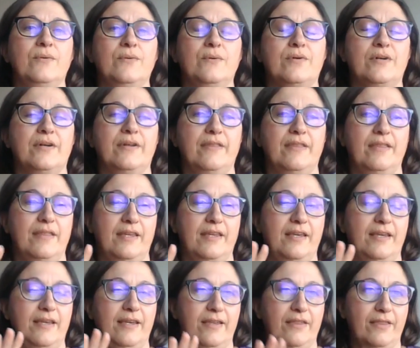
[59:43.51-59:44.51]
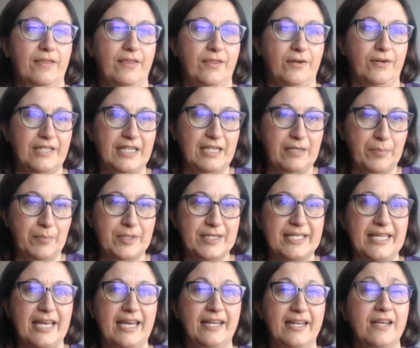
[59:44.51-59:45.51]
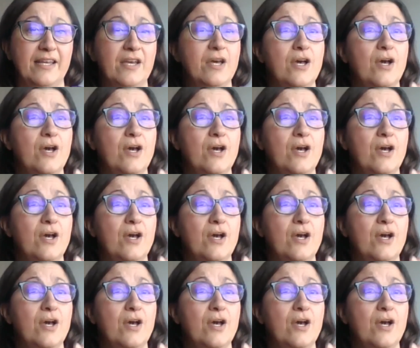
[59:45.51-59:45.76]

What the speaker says: or the 13%,